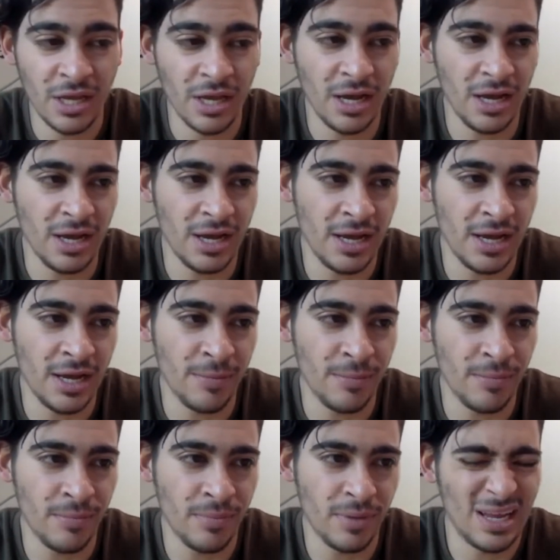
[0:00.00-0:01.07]

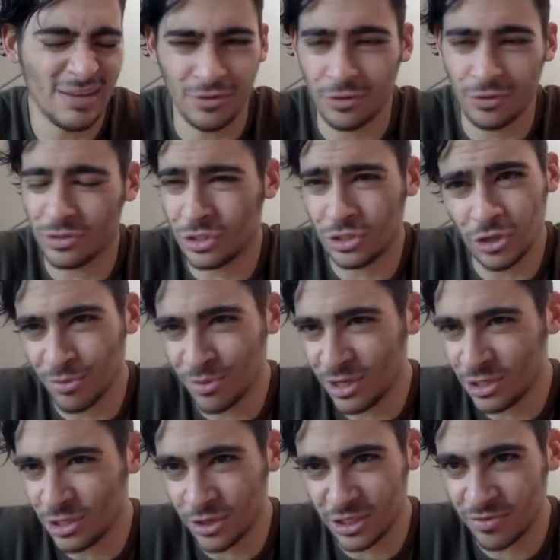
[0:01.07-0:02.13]
Um, I've learned so many
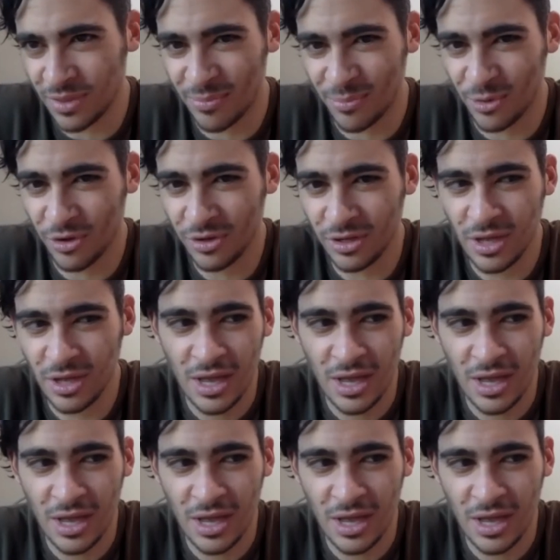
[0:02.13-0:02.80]
tricks from that book.